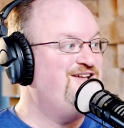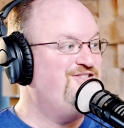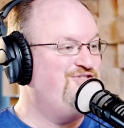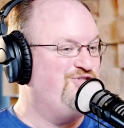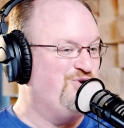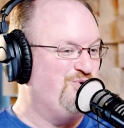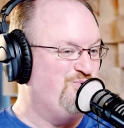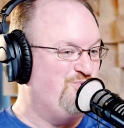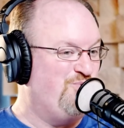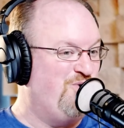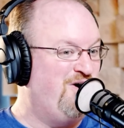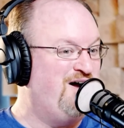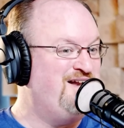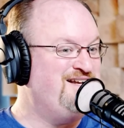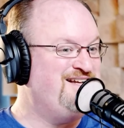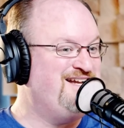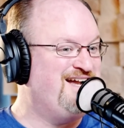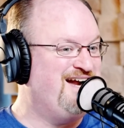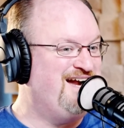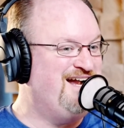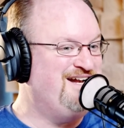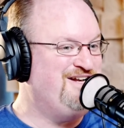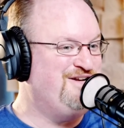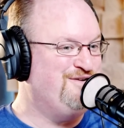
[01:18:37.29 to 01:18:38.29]
The one
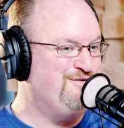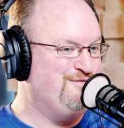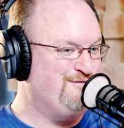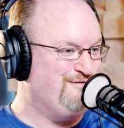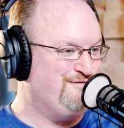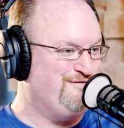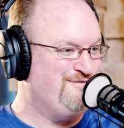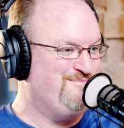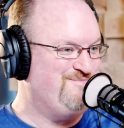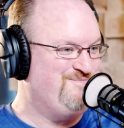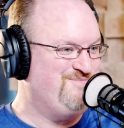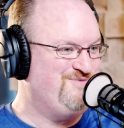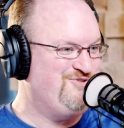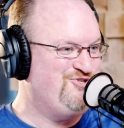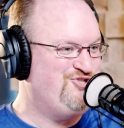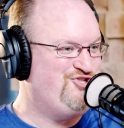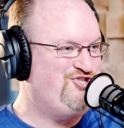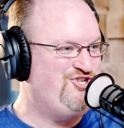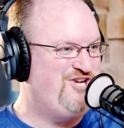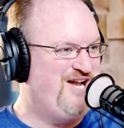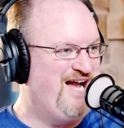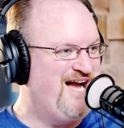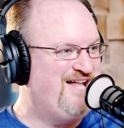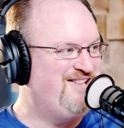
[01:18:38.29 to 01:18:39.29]
kind of
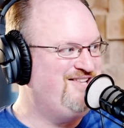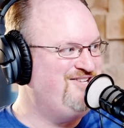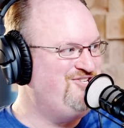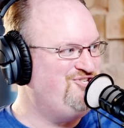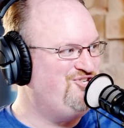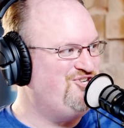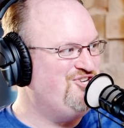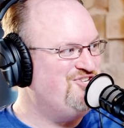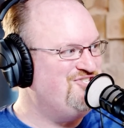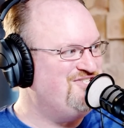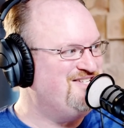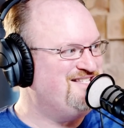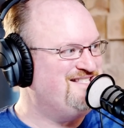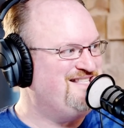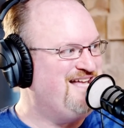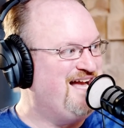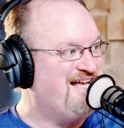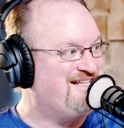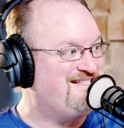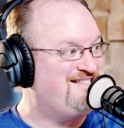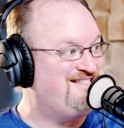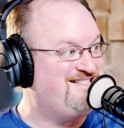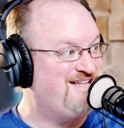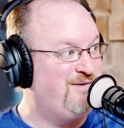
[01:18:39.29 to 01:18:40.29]
challenge is
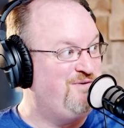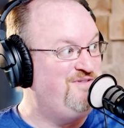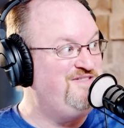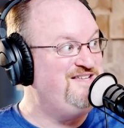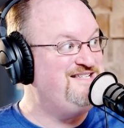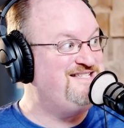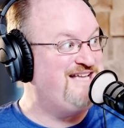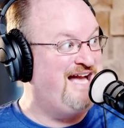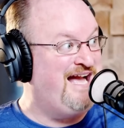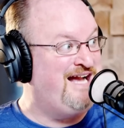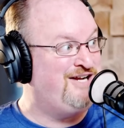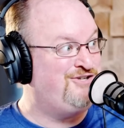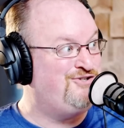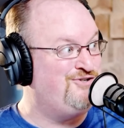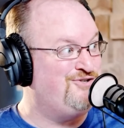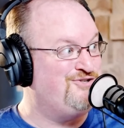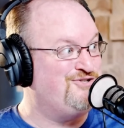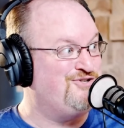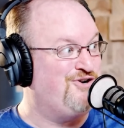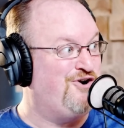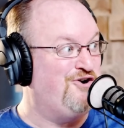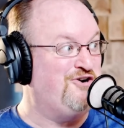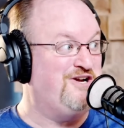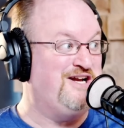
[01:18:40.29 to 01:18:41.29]
that some of these
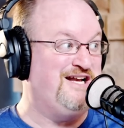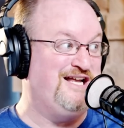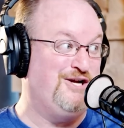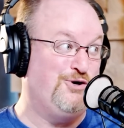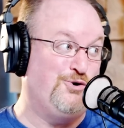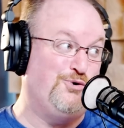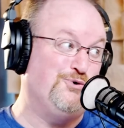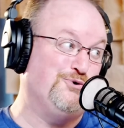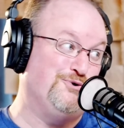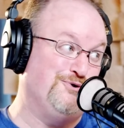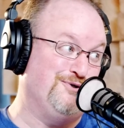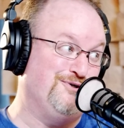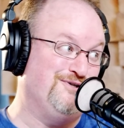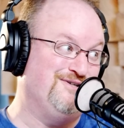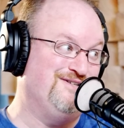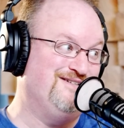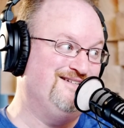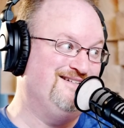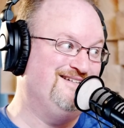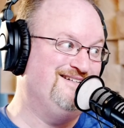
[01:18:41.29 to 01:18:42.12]
actors are getting older.